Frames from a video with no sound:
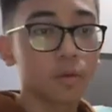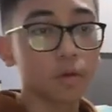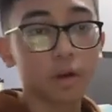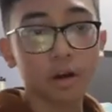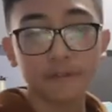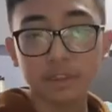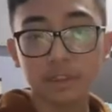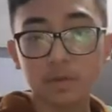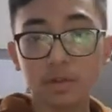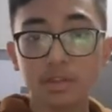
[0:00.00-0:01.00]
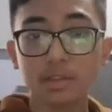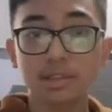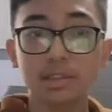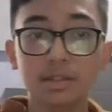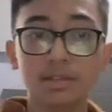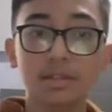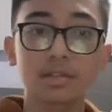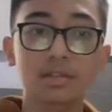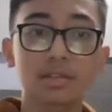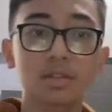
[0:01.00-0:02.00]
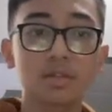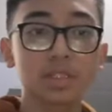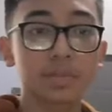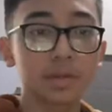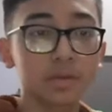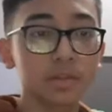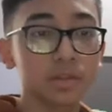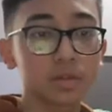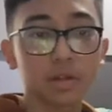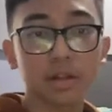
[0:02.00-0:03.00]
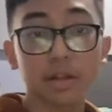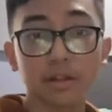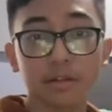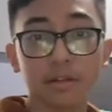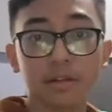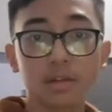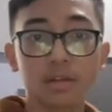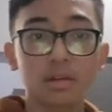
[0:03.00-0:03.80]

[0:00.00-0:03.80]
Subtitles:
who often related it to spiritual health.